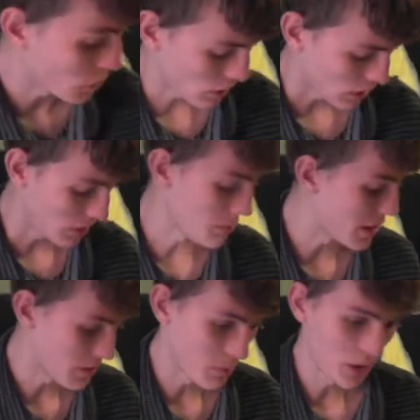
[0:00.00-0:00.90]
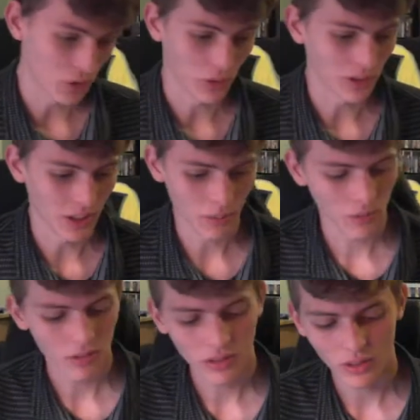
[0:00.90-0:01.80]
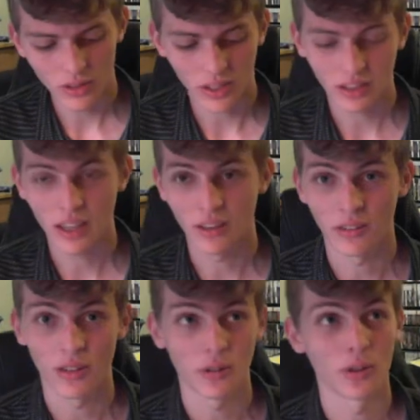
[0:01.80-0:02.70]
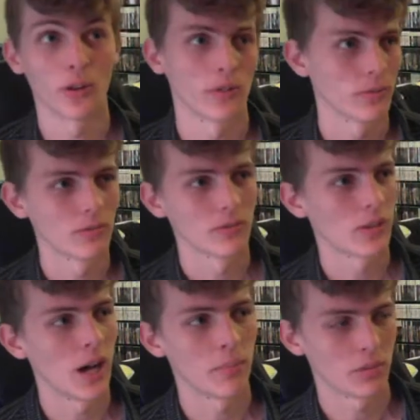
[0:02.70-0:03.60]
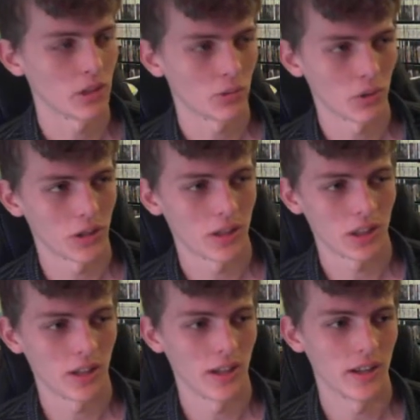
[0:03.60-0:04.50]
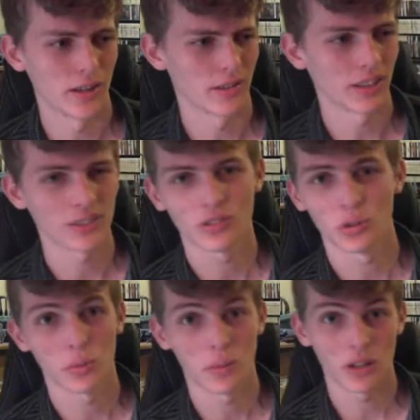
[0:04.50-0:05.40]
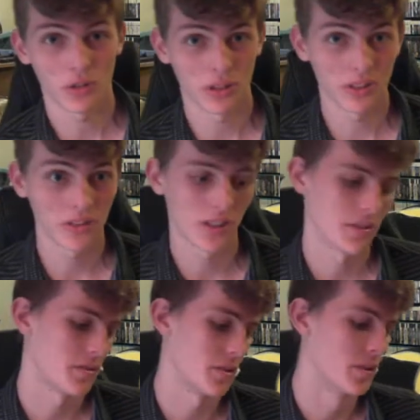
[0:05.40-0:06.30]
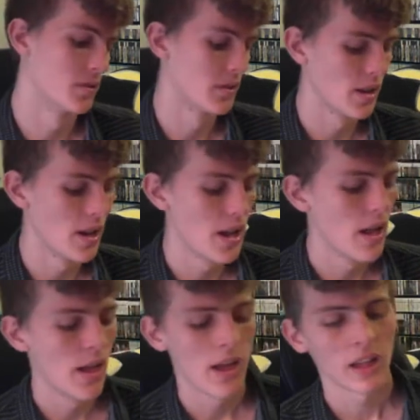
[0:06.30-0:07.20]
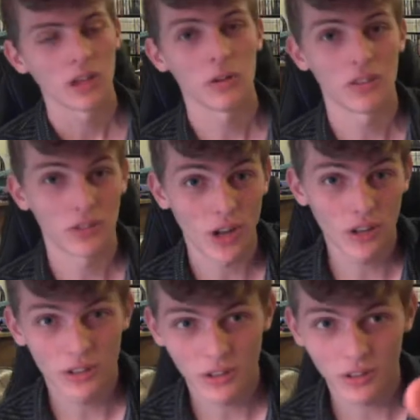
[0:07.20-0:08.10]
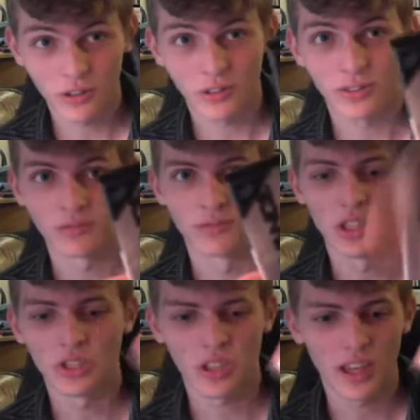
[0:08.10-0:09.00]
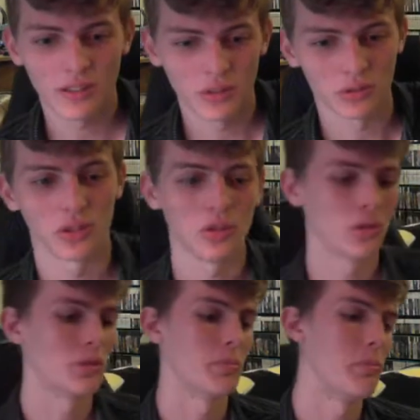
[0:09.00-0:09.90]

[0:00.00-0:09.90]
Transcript: of the best Metroid games, like hands up or up there with like Super Metroid and stuff. So here we have Naruto Ninja Council 2. It's